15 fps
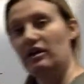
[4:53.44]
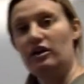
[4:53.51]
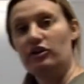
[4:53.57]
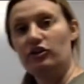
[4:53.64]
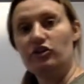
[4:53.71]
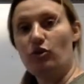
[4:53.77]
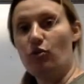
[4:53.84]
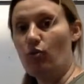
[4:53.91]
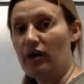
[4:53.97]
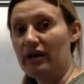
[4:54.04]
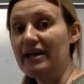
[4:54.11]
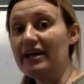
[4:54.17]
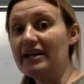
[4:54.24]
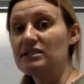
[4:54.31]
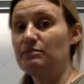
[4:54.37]
So
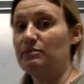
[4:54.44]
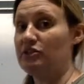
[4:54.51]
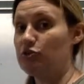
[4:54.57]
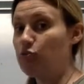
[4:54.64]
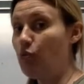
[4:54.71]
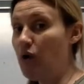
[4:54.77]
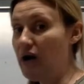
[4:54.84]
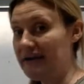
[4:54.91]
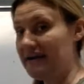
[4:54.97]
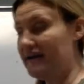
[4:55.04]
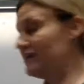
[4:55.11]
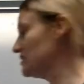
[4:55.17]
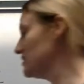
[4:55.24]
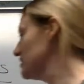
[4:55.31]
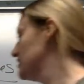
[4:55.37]
1x plus
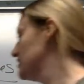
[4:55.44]
1x